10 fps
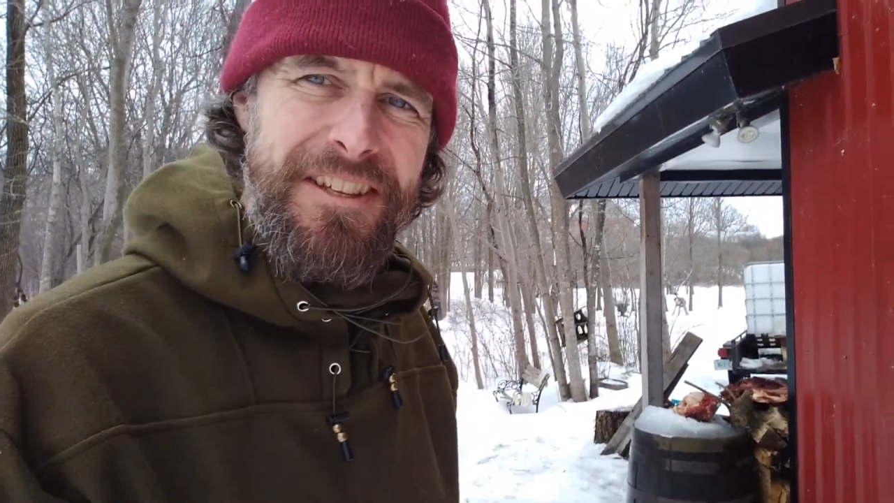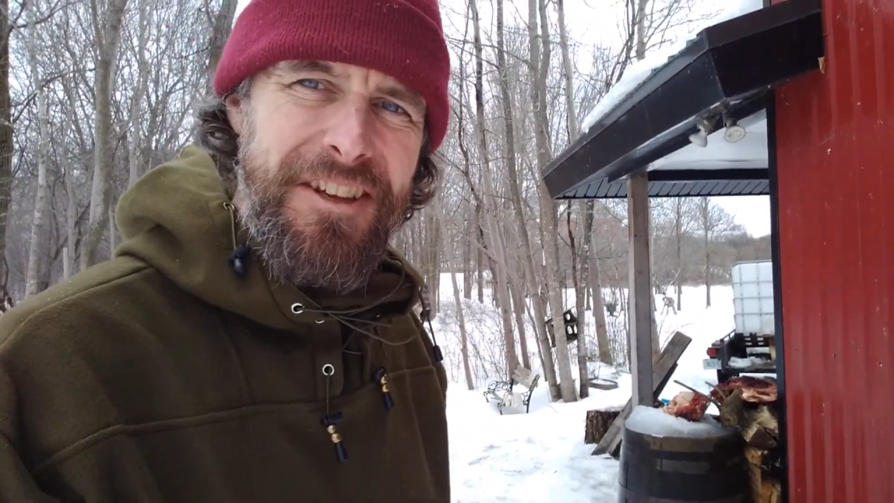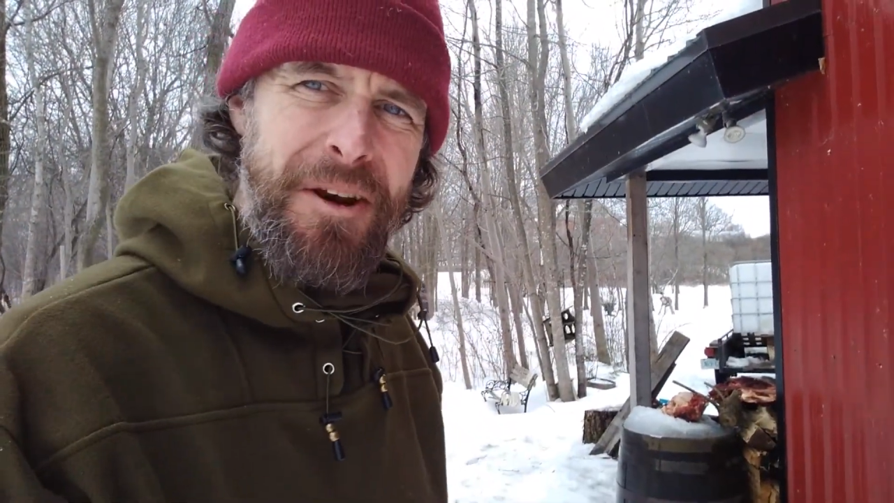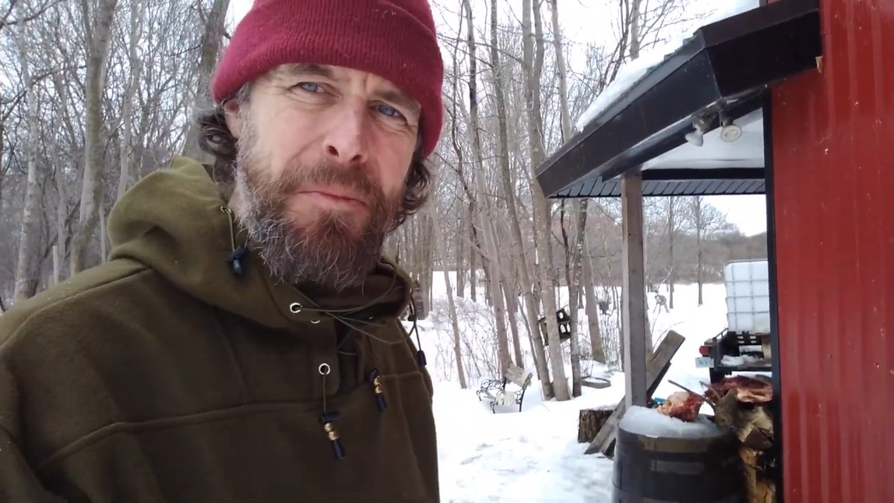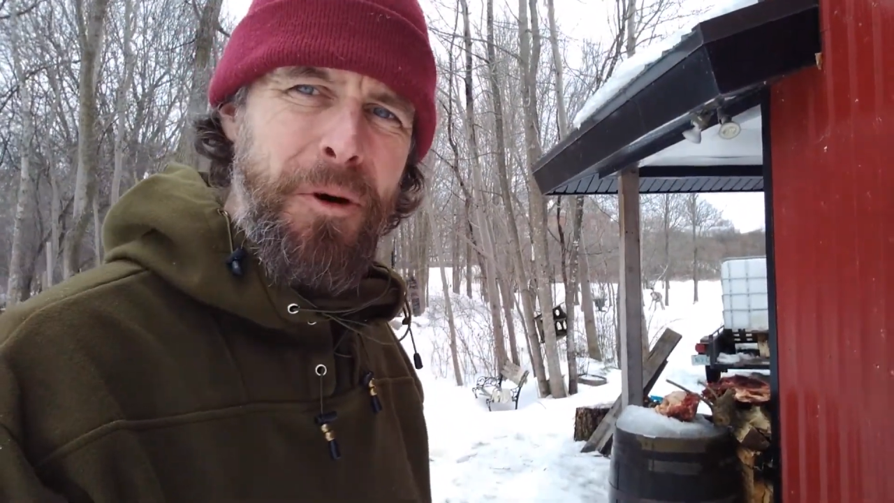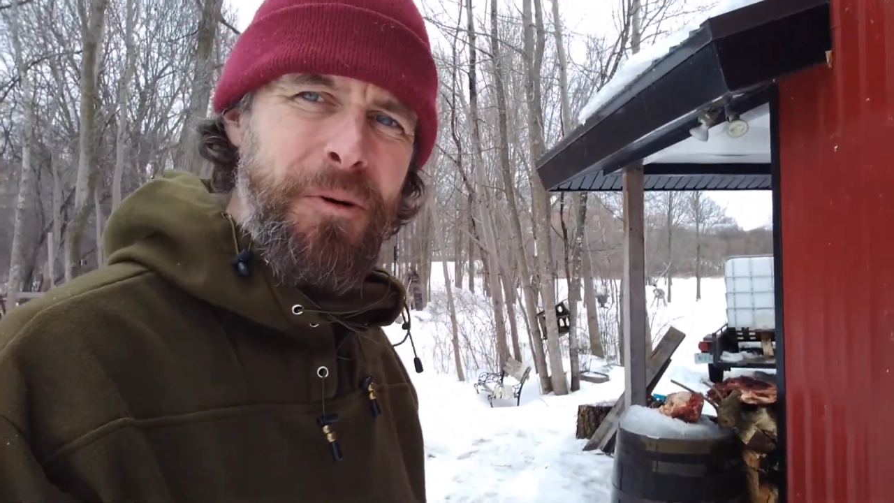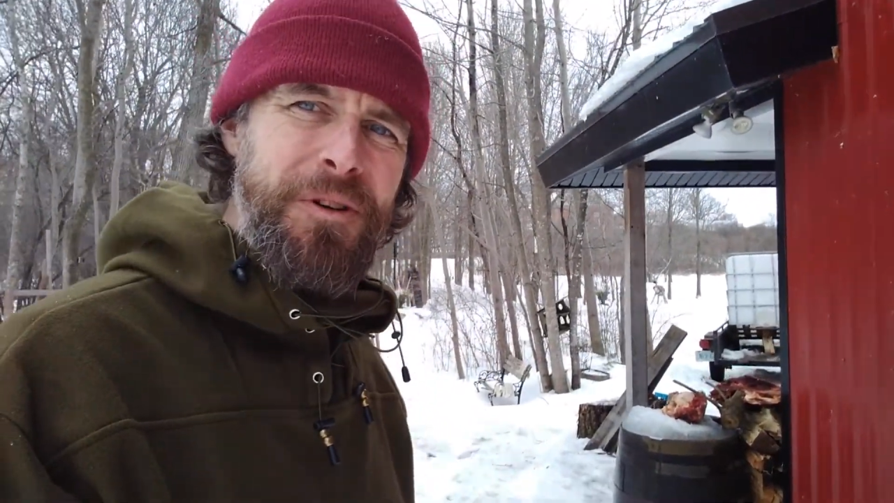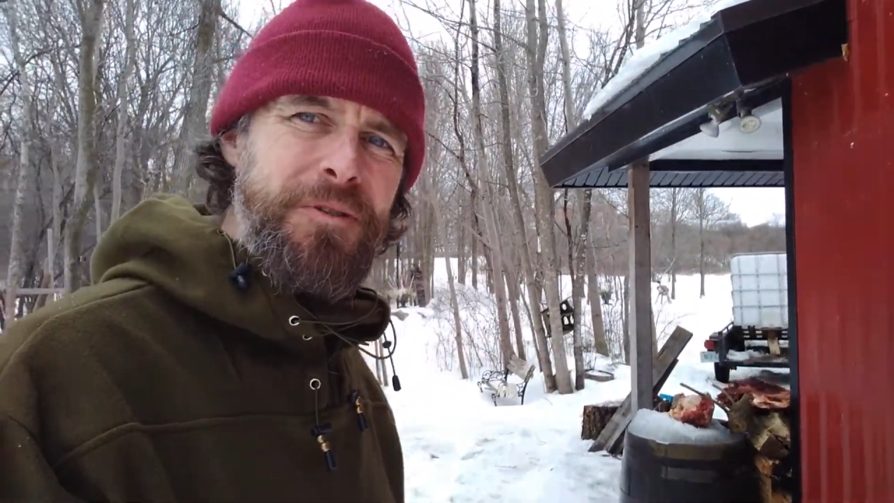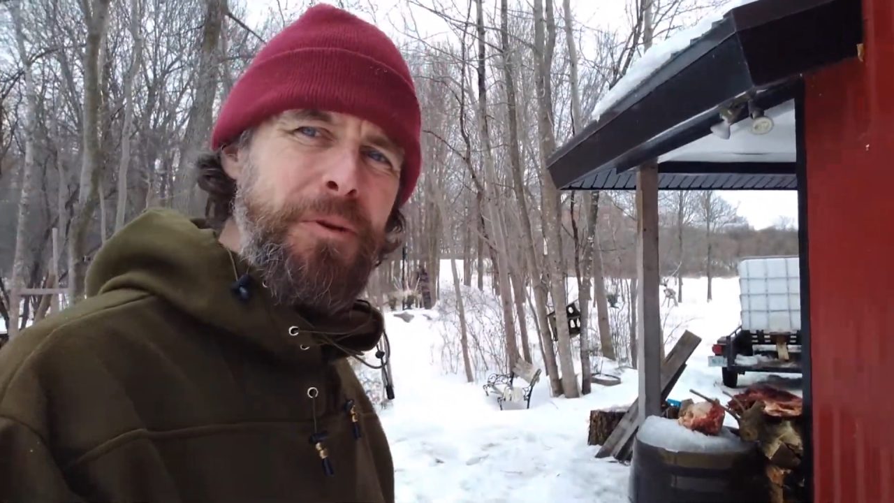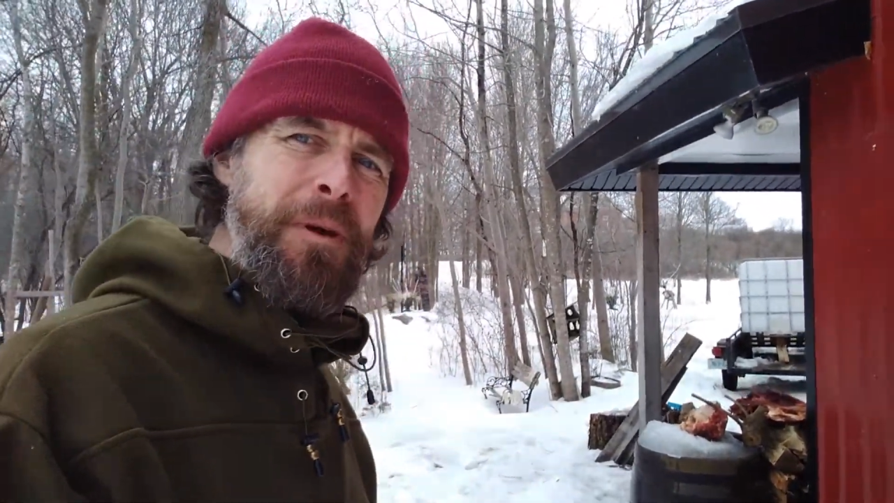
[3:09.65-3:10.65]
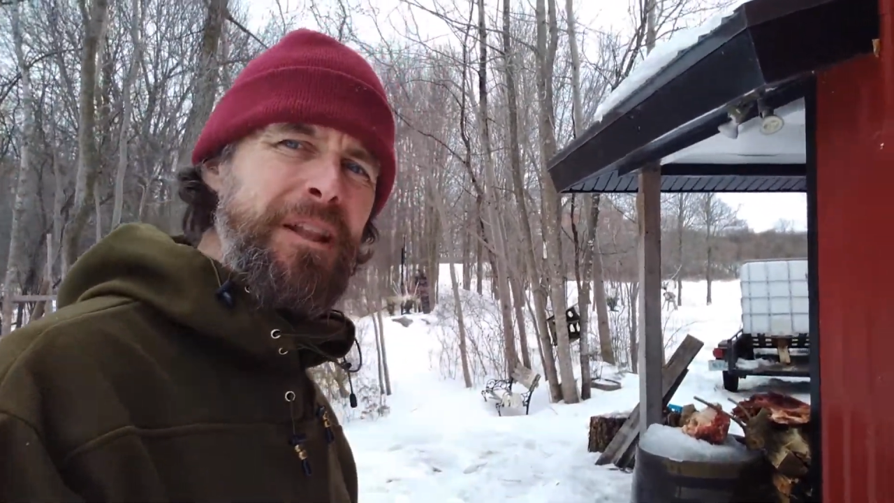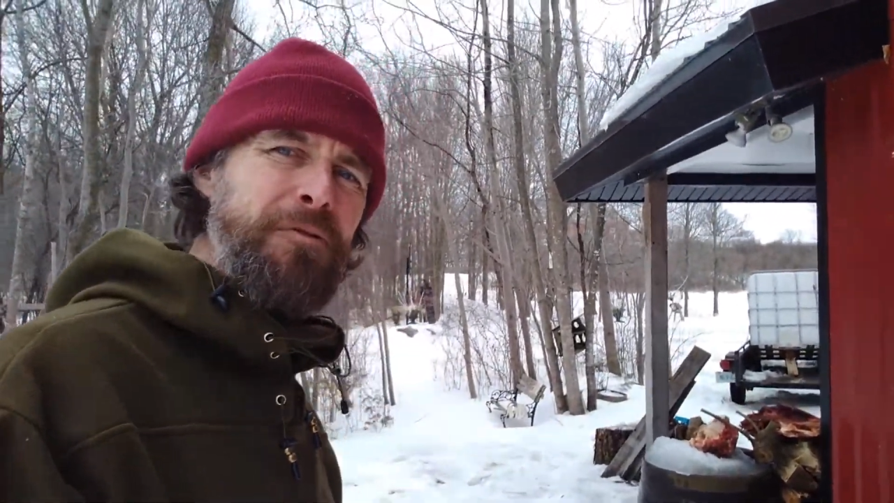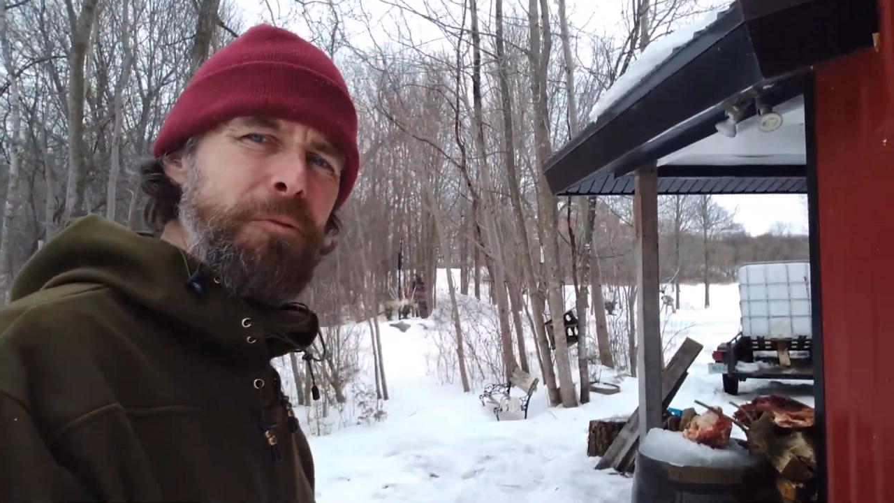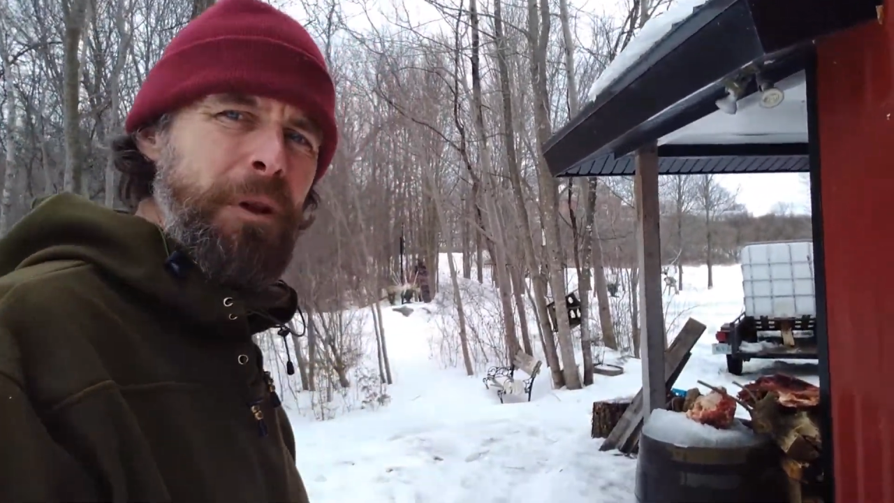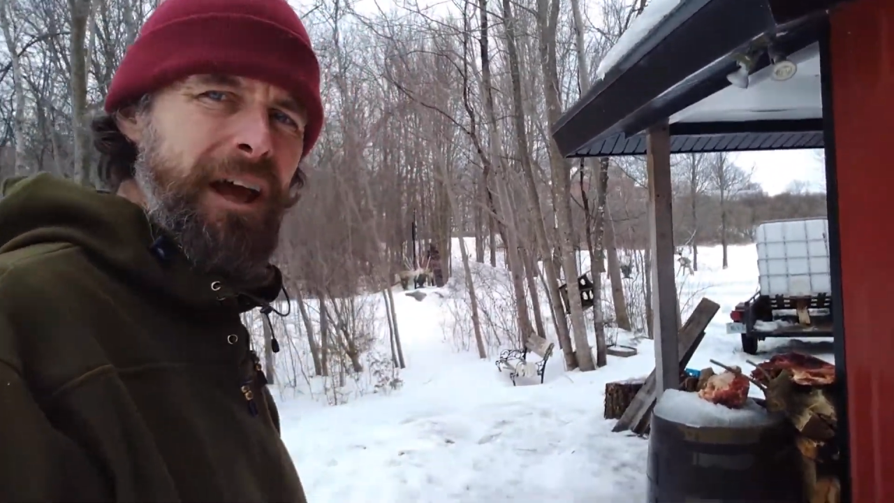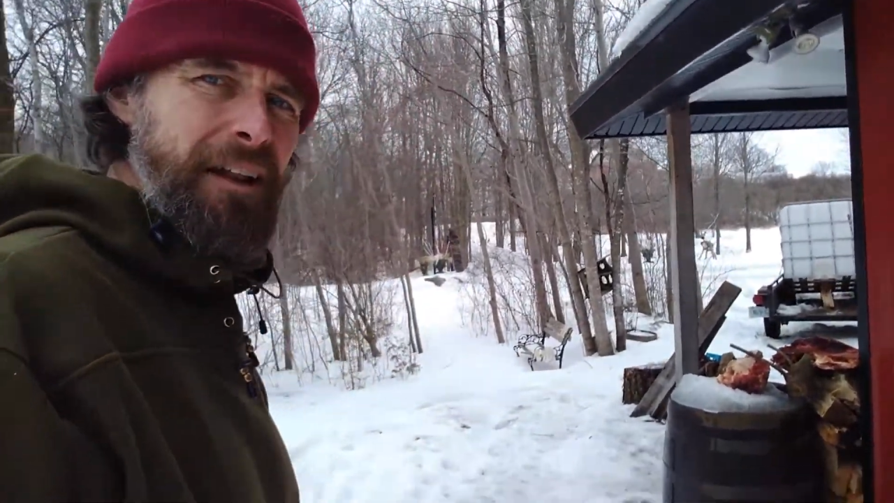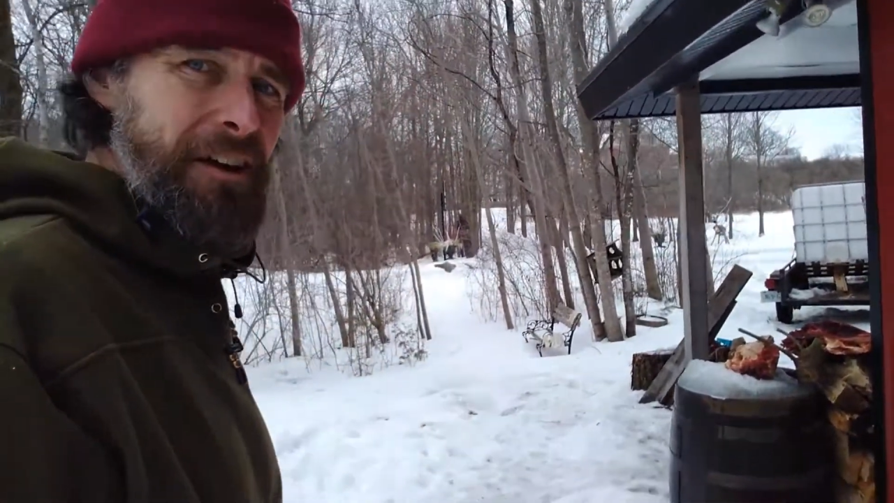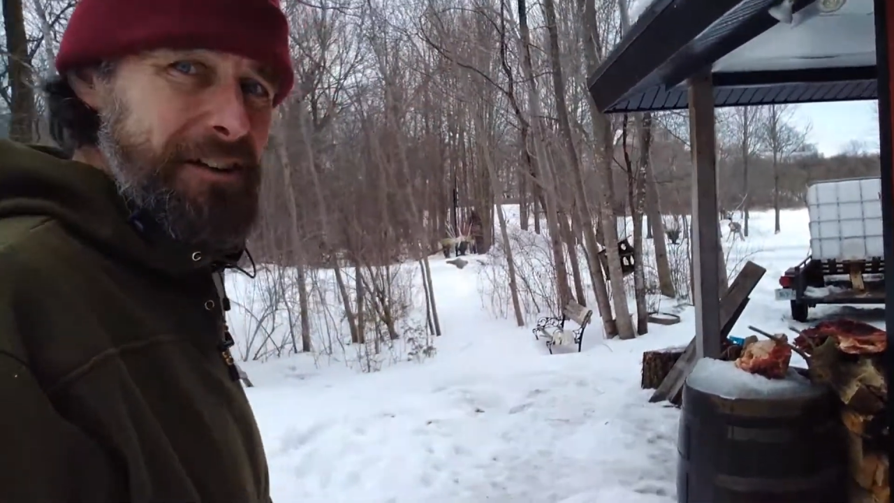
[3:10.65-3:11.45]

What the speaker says: set of bones. We'll make them from lilac